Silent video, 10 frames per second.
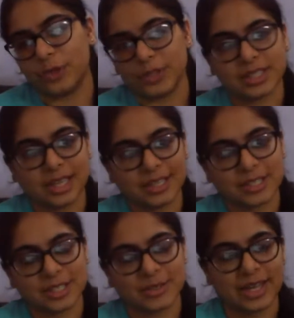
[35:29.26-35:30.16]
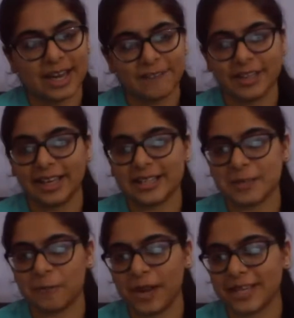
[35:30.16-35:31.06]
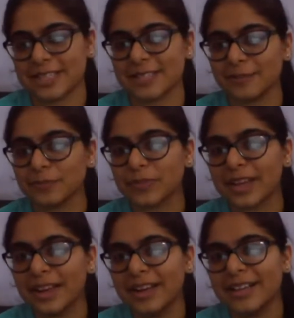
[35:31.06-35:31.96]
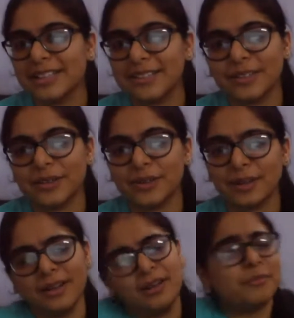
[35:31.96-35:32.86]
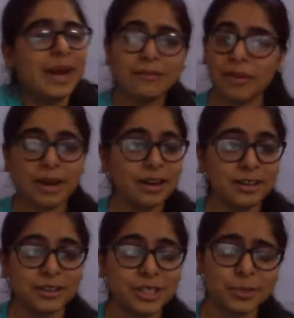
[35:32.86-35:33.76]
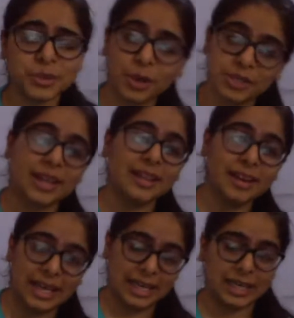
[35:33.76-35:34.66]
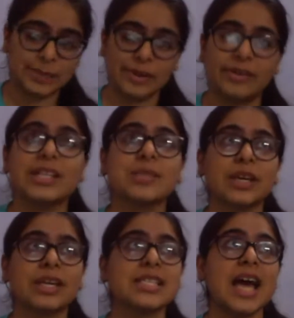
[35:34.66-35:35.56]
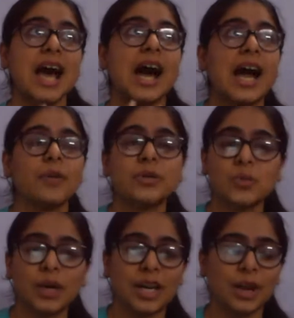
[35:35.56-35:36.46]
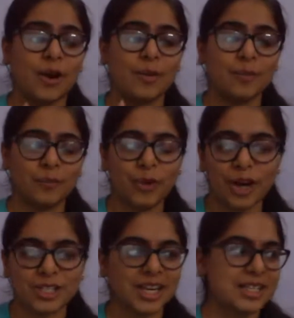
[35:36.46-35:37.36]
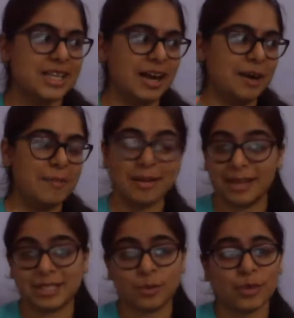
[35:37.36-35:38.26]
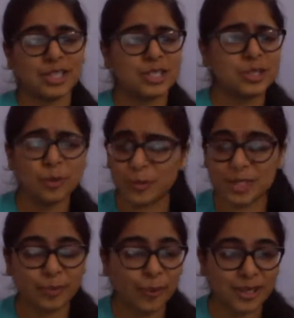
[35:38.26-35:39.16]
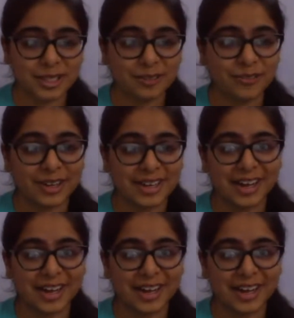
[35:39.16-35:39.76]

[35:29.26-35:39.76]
those things so that everything is in place. So my Flipkart internship was altogether a great experience because I was working on projects. My mentor was super supportive.